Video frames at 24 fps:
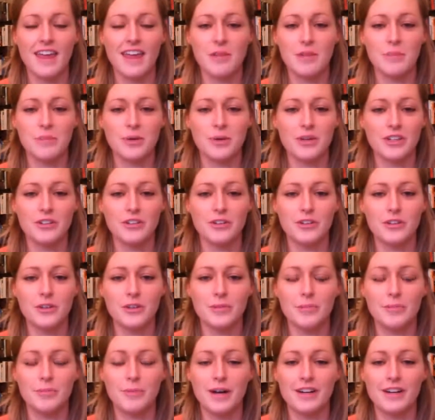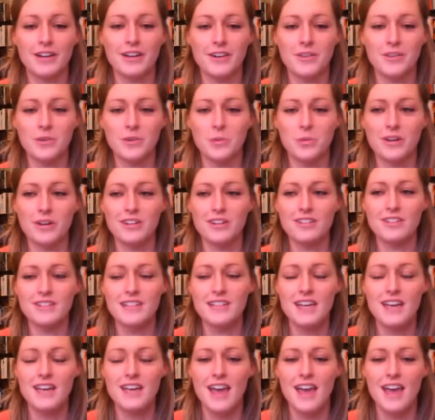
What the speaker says: that book, Your Mark on the World.